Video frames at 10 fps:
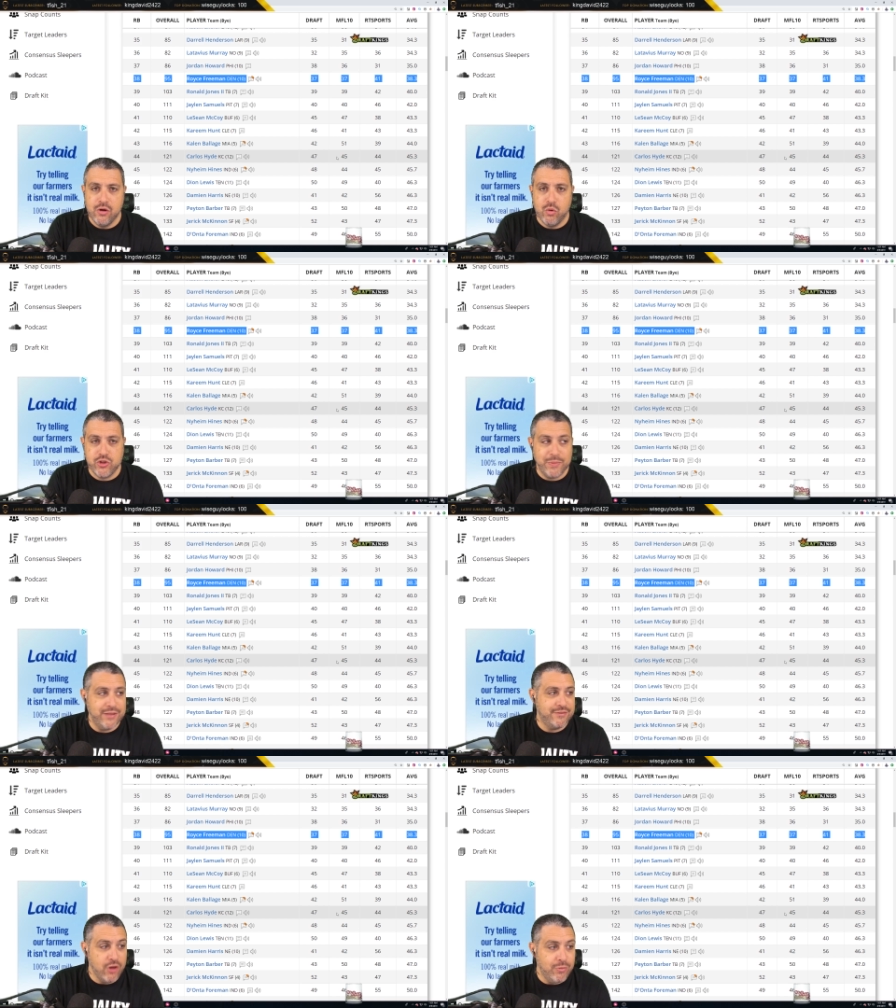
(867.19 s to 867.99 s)
which
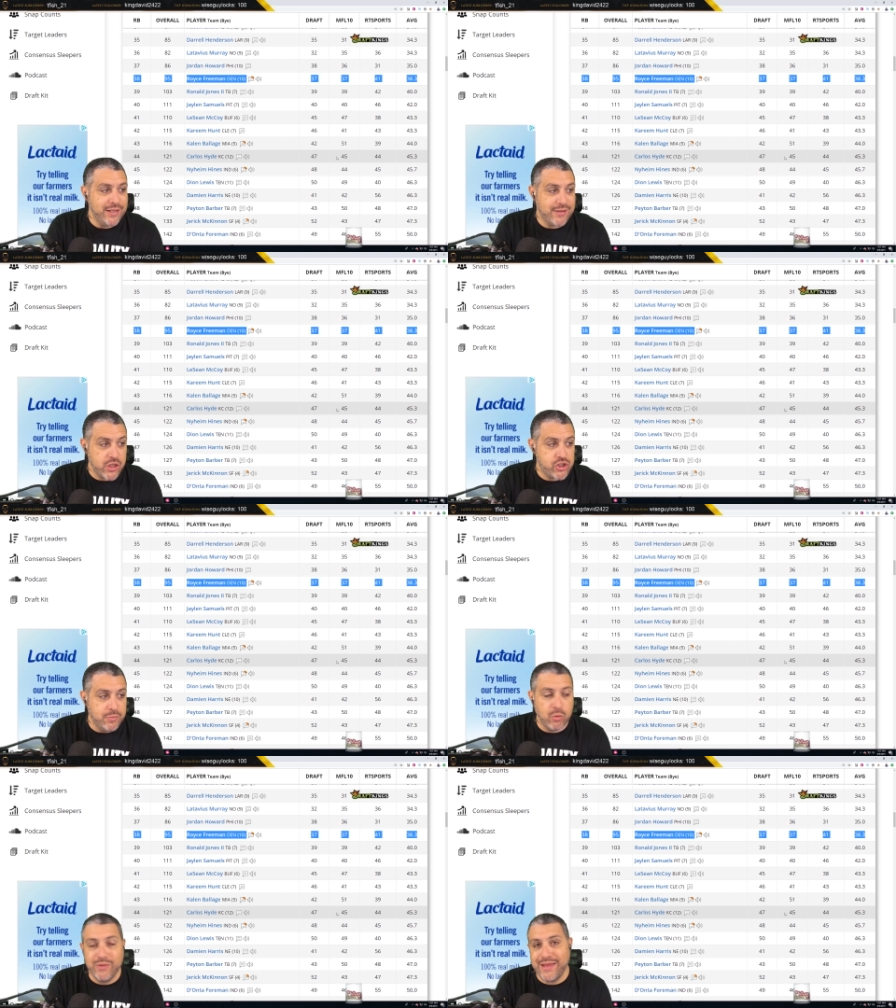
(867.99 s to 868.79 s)
means nobody touched
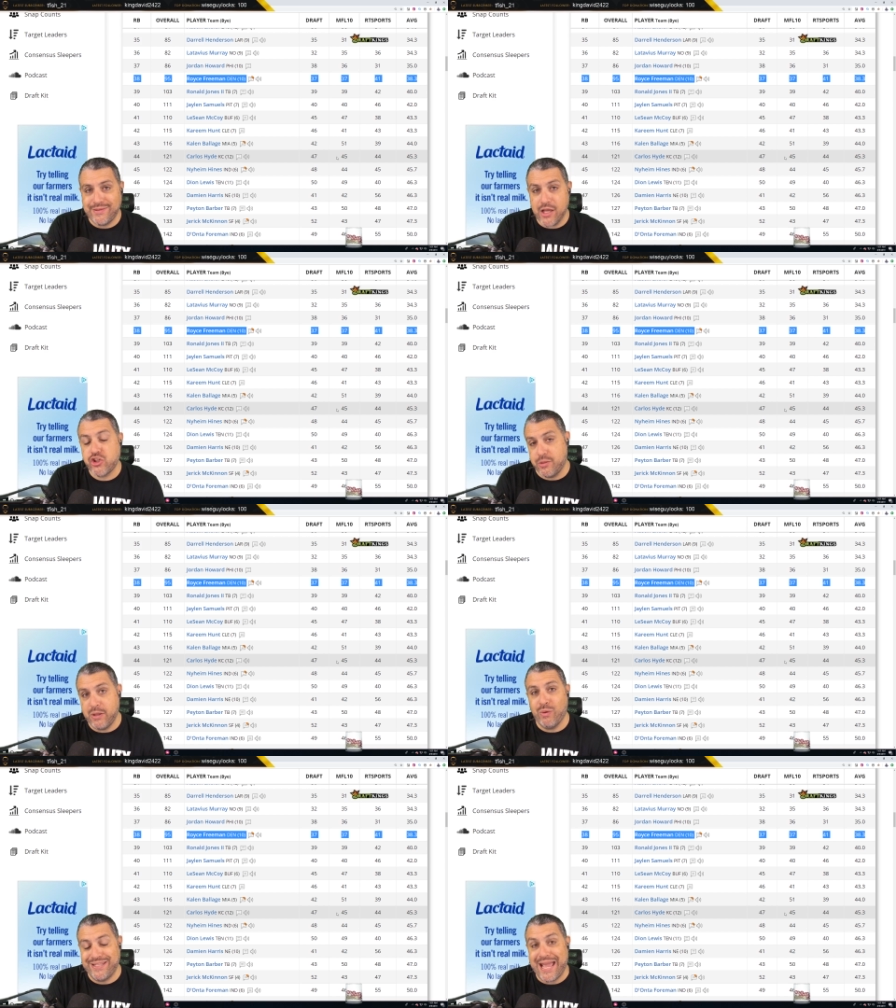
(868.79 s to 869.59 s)
him, but when they touched him,
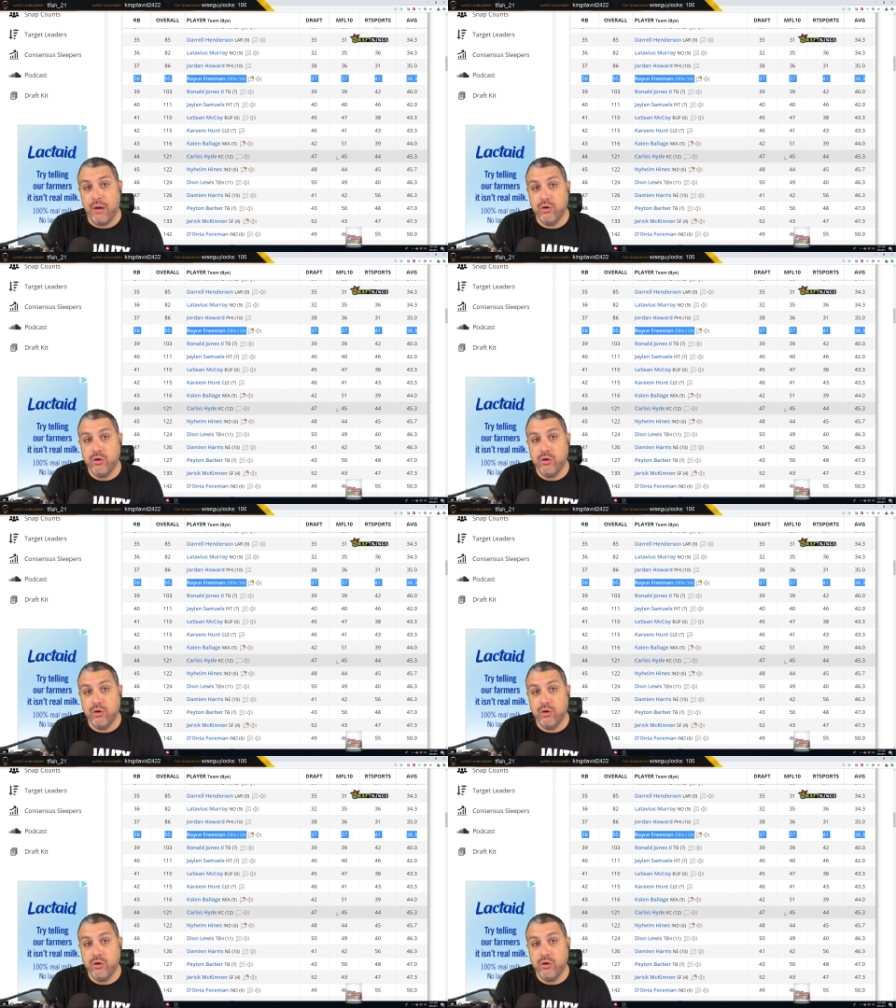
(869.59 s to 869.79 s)
he went down.